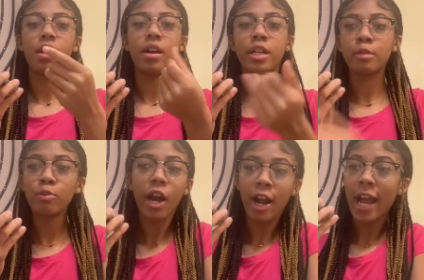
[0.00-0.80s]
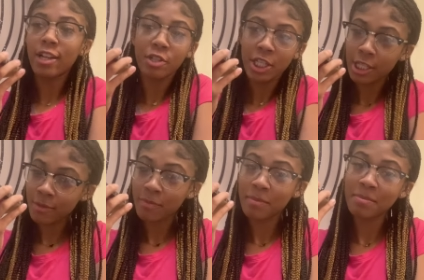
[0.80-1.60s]
Oh, um, you got her address?
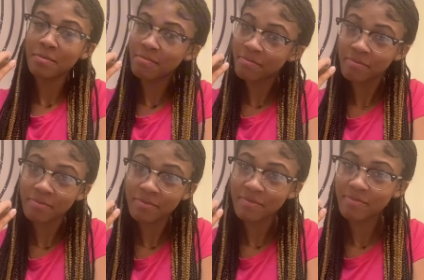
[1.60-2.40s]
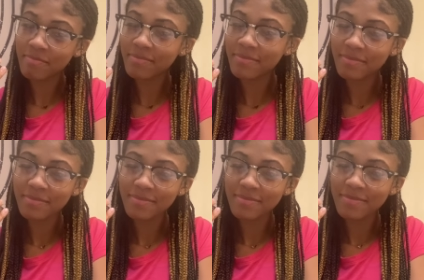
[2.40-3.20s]

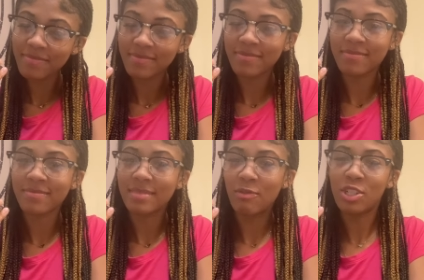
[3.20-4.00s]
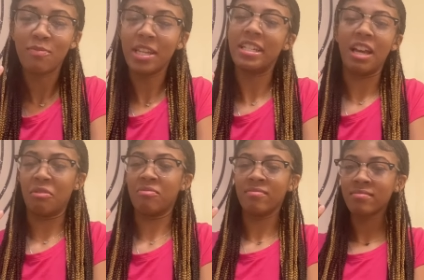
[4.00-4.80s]
No. What you mean
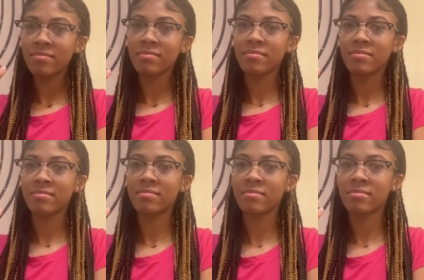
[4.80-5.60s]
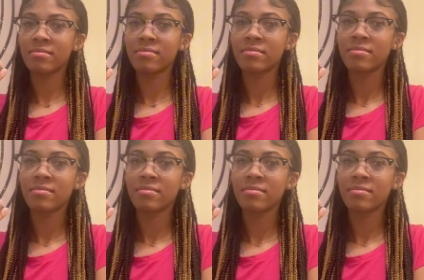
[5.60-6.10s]
no? I think